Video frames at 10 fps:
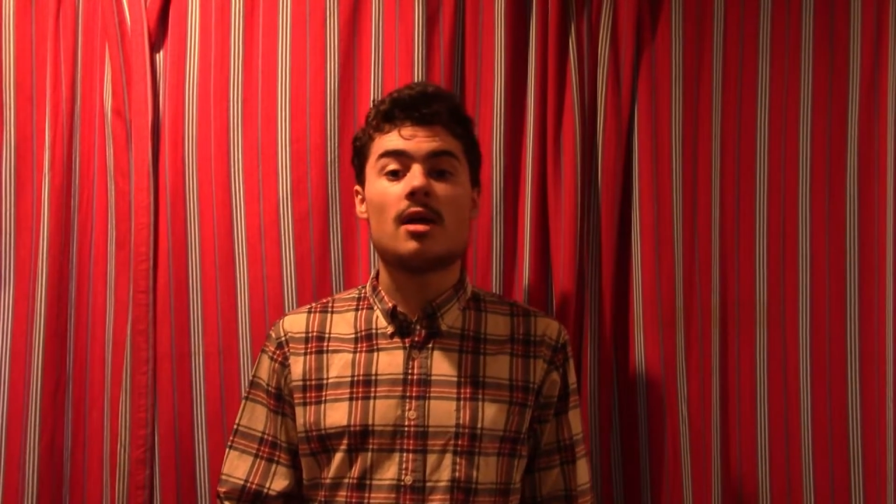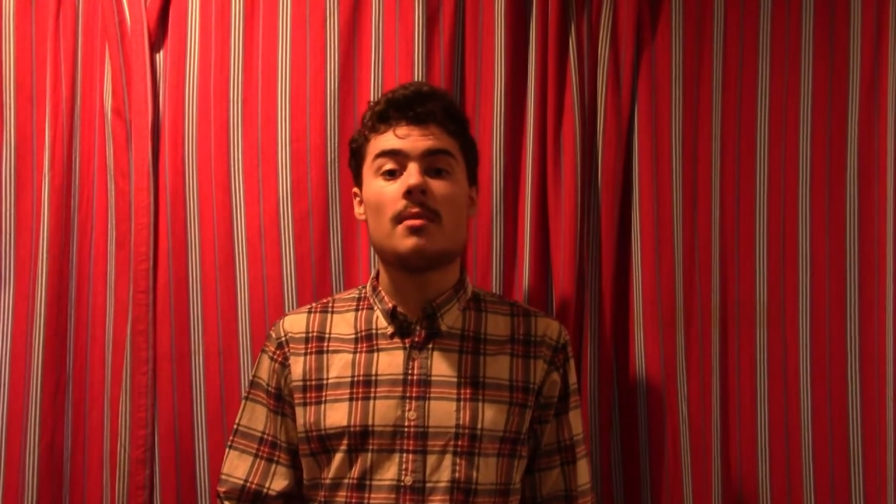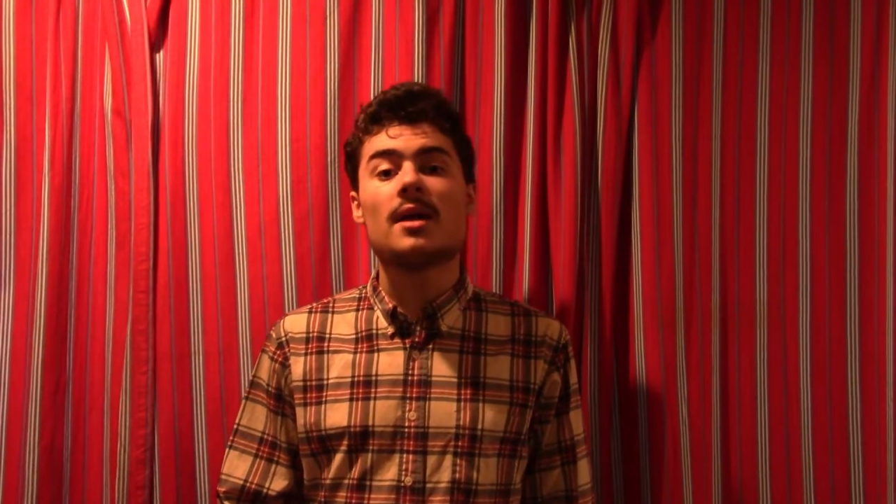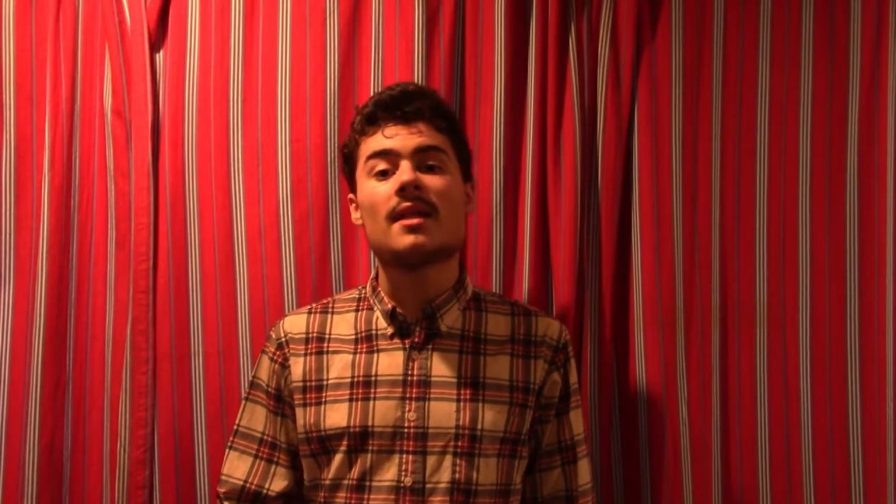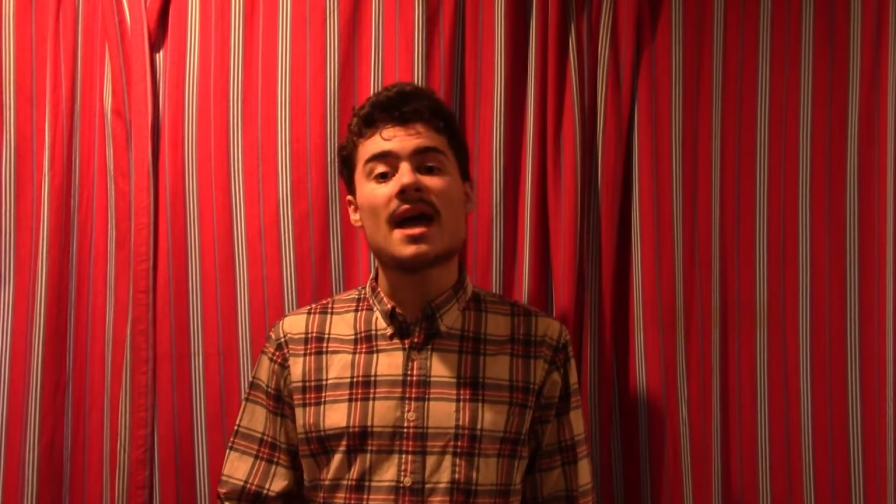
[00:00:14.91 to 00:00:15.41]
on
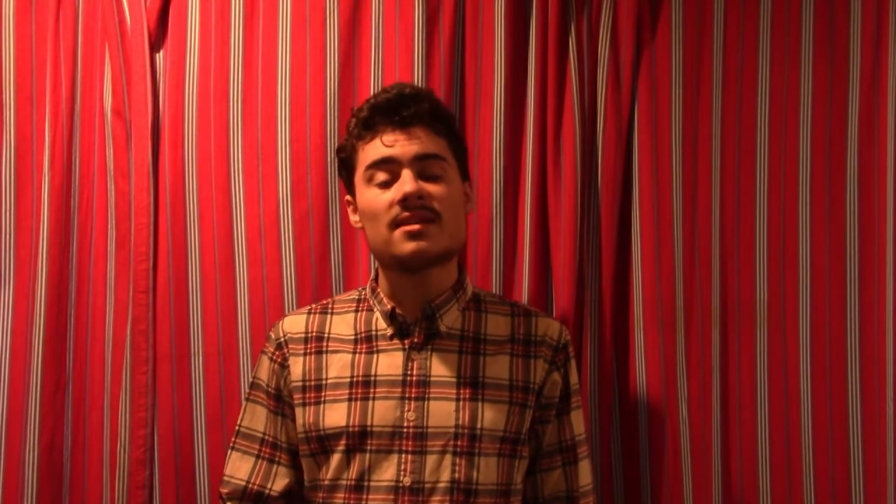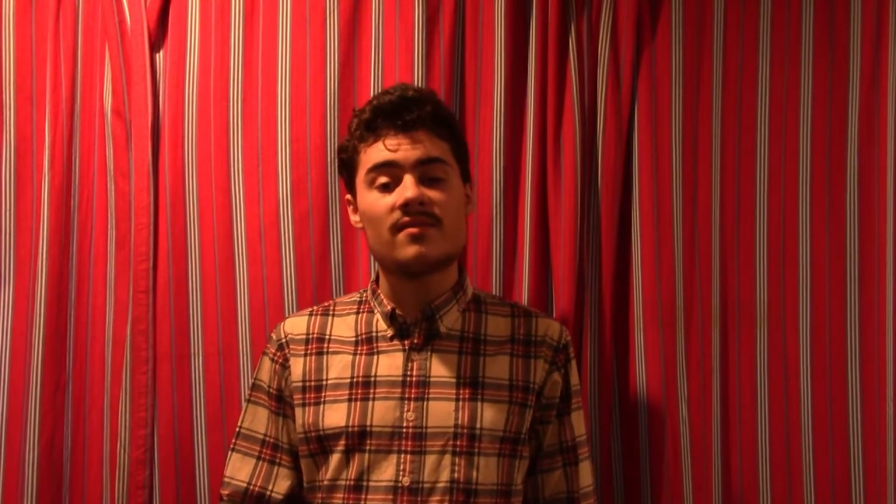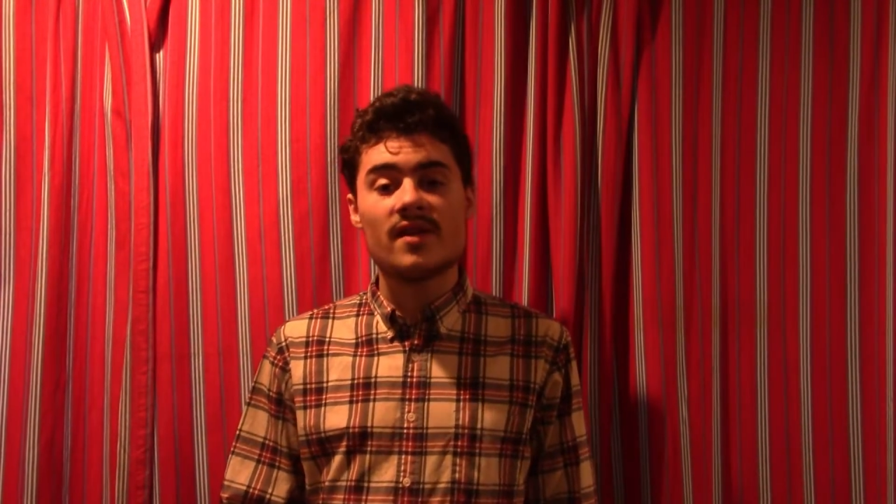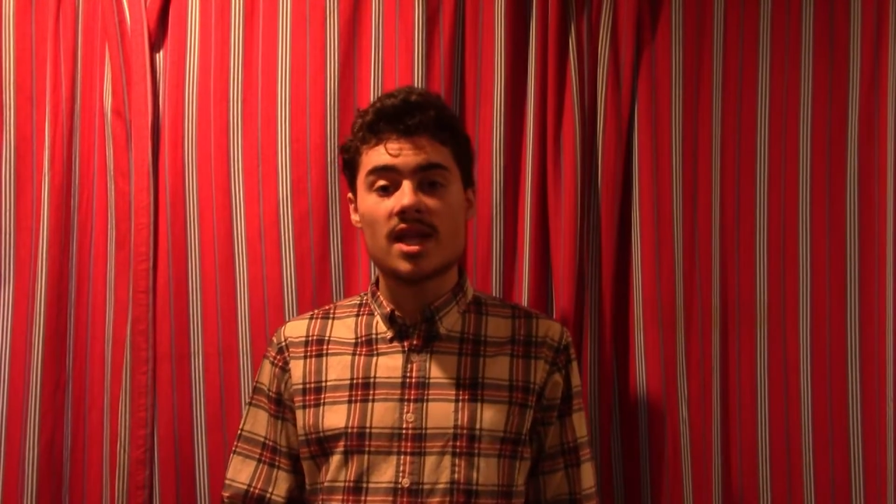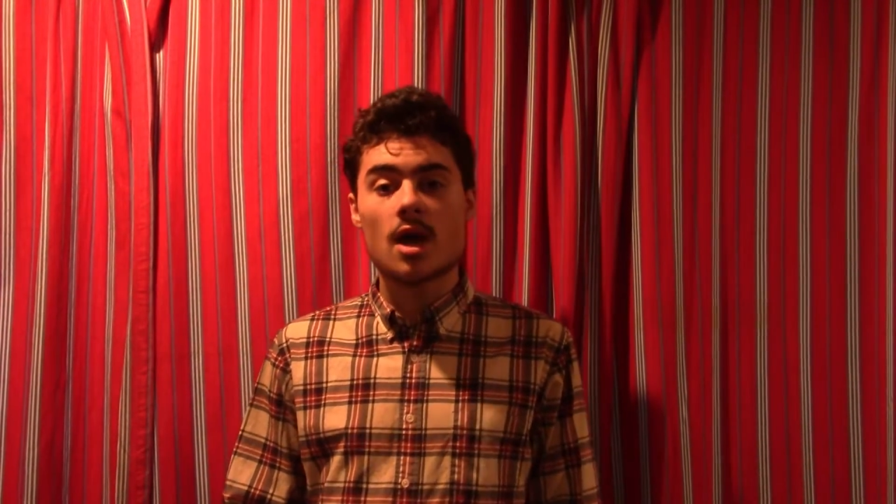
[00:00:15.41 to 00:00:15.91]
my last
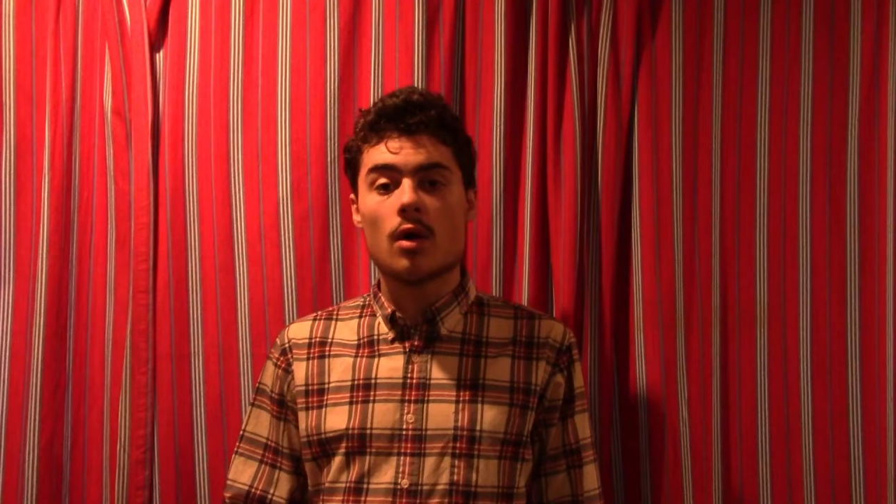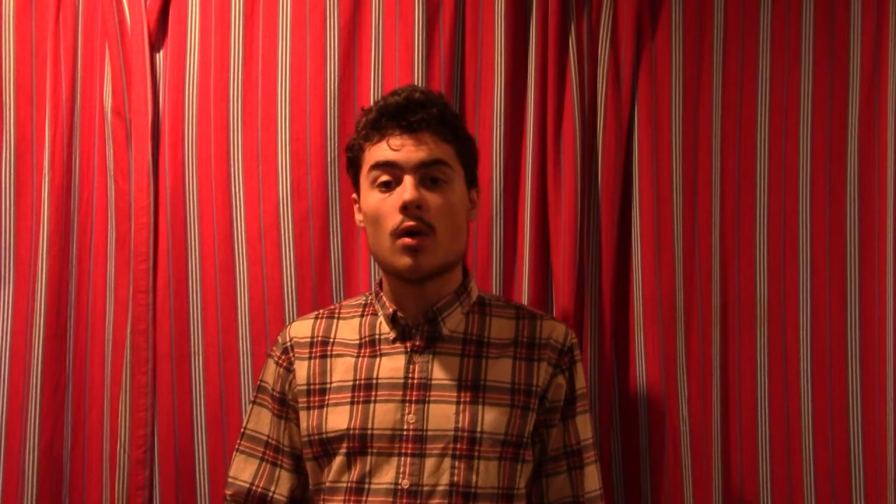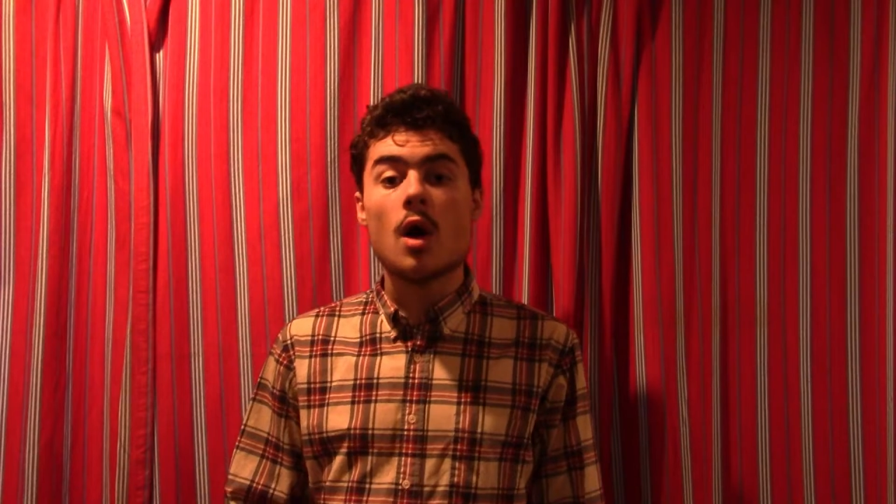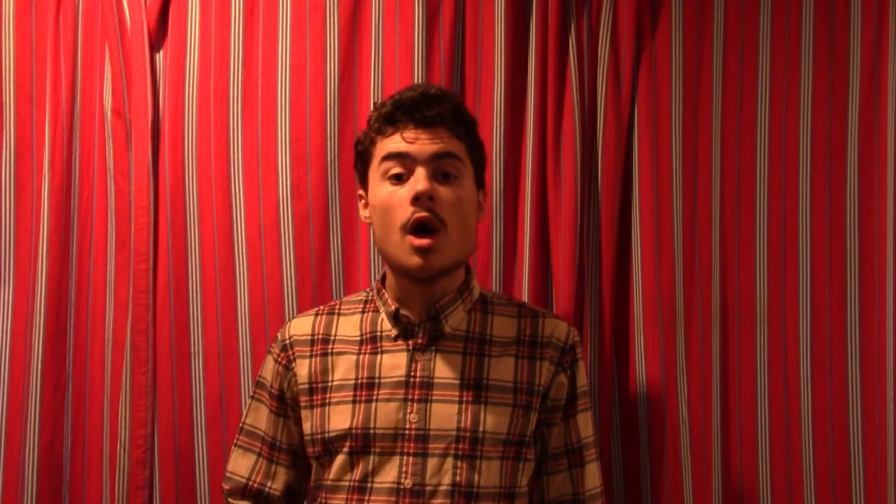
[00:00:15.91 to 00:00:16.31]
video,